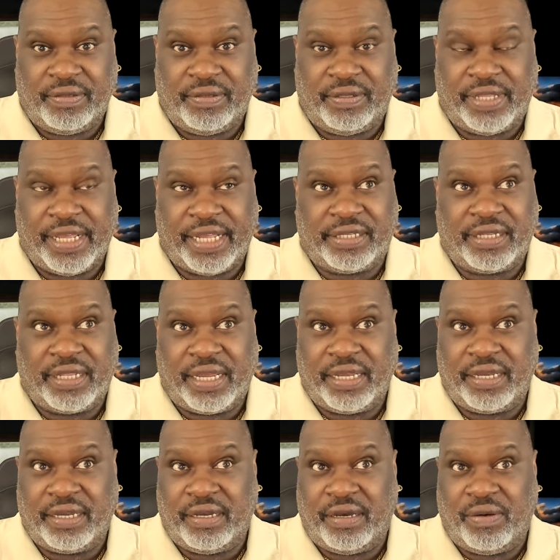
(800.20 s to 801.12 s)
That's
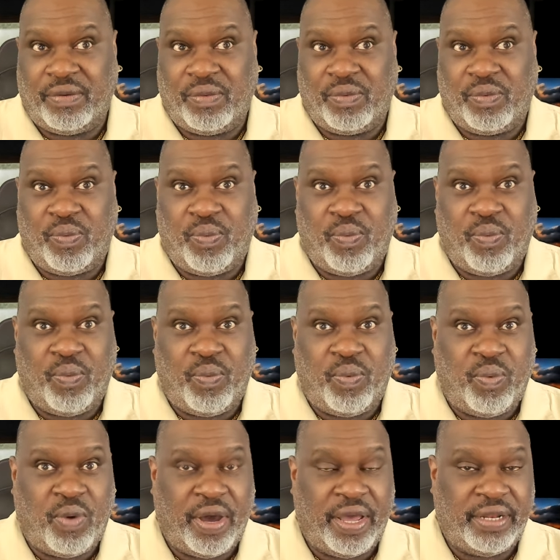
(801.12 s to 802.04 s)
like a,
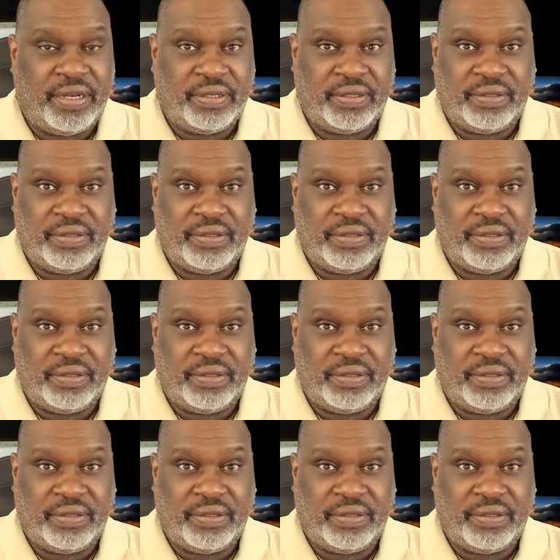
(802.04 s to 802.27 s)
what,